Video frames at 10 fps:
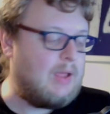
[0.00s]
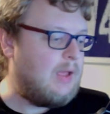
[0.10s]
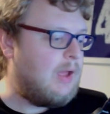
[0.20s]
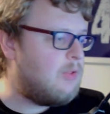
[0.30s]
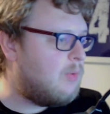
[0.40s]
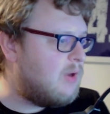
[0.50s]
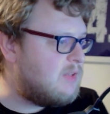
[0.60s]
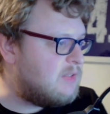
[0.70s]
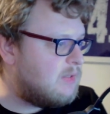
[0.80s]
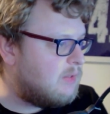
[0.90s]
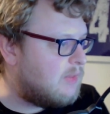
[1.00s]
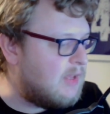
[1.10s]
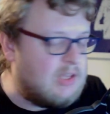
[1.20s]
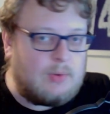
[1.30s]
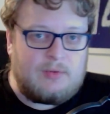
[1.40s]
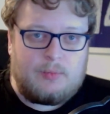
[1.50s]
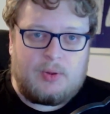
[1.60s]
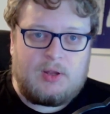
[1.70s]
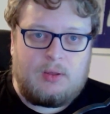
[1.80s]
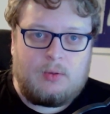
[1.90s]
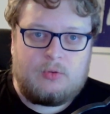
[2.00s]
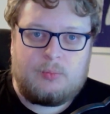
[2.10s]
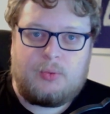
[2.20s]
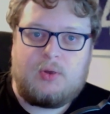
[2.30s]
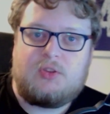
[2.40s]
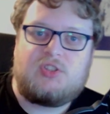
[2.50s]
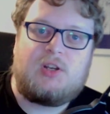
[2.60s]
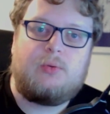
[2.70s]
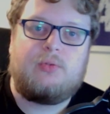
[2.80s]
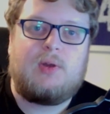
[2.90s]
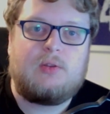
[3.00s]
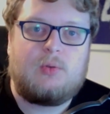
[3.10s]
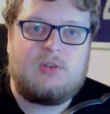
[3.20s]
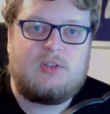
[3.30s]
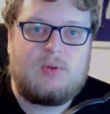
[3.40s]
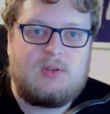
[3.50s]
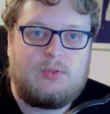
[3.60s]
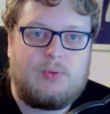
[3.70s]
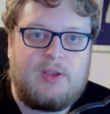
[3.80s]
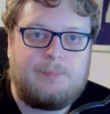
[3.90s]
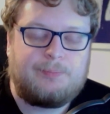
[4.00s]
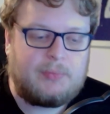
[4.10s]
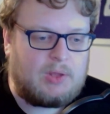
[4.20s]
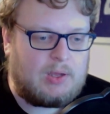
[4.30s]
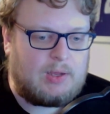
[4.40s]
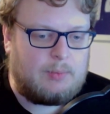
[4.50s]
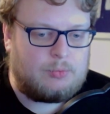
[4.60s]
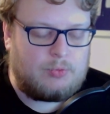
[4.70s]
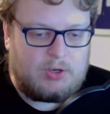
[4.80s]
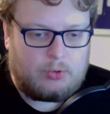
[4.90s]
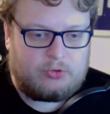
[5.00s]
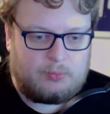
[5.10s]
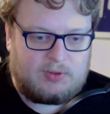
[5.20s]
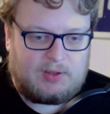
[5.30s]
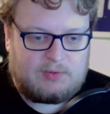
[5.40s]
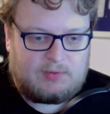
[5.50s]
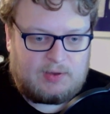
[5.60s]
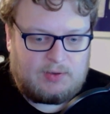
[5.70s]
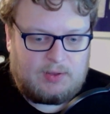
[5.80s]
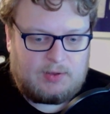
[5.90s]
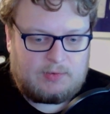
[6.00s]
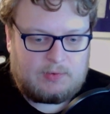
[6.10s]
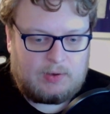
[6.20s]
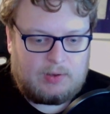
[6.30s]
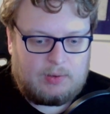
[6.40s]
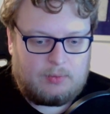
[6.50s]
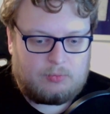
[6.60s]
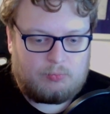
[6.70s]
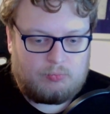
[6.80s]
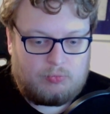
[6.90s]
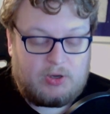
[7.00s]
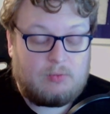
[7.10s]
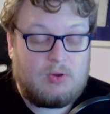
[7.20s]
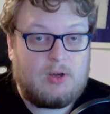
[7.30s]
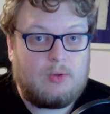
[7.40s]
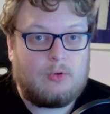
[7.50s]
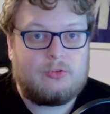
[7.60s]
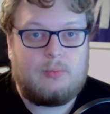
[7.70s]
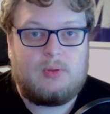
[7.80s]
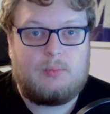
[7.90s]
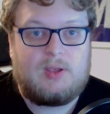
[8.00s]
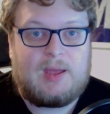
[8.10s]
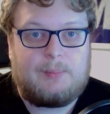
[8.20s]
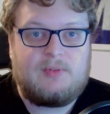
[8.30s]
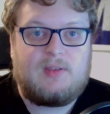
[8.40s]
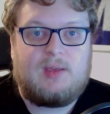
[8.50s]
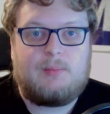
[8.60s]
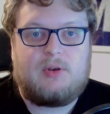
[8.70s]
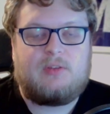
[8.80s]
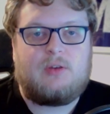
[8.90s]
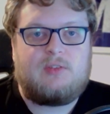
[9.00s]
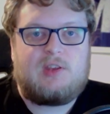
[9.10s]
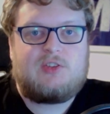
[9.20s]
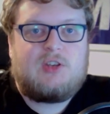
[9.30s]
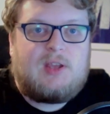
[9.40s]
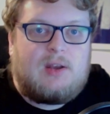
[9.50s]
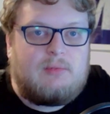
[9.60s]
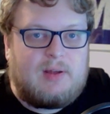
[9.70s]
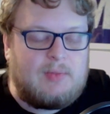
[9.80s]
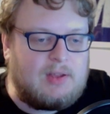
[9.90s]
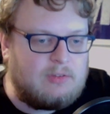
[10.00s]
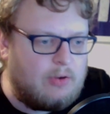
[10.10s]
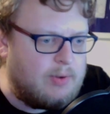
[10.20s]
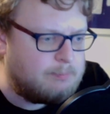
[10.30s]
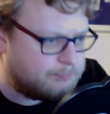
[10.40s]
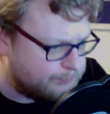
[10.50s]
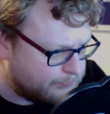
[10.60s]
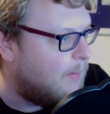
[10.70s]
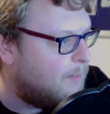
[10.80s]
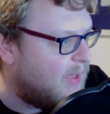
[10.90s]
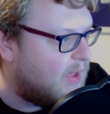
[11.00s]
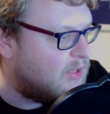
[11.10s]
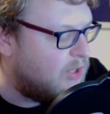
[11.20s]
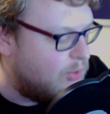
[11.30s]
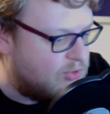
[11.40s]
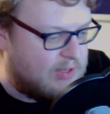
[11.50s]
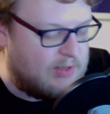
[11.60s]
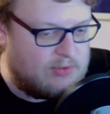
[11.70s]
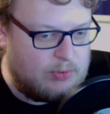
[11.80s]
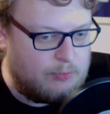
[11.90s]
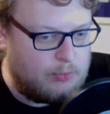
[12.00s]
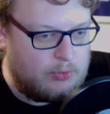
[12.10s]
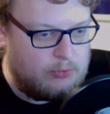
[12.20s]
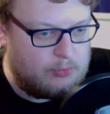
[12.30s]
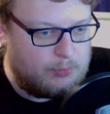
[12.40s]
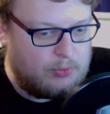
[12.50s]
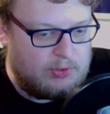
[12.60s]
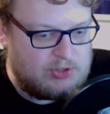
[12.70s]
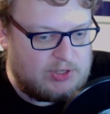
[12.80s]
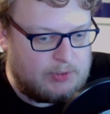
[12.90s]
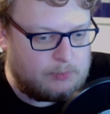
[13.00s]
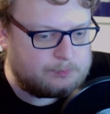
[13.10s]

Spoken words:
Otherwise, thank you everybody who supported the channel throughout 2023. It was really awesome to get to 10 years. It was really, really awesome that we happened to hit monetization again around that time. But yeah, huge thanks to everyone who supported the channel.